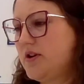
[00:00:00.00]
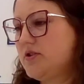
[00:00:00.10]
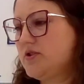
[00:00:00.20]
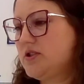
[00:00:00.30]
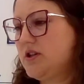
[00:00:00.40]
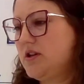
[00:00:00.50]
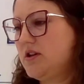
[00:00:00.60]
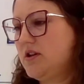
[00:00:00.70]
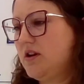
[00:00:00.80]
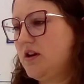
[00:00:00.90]
great to
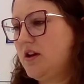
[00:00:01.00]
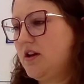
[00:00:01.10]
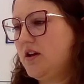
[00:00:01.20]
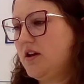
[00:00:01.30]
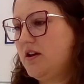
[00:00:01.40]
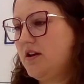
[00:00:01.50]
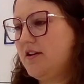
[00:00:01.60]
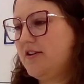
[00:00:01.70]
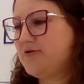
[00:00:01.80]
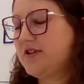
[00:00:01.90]
see
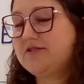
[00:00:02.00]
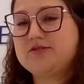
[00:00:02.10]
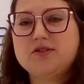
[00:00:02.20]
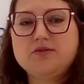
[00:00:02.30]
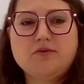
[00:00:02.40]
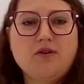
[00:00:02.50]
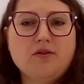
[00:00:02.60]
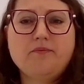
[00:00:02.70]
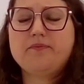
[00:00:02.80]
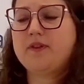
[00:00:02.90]
you
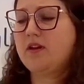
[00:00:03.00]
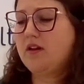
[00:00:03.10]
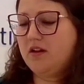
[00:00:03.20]
all.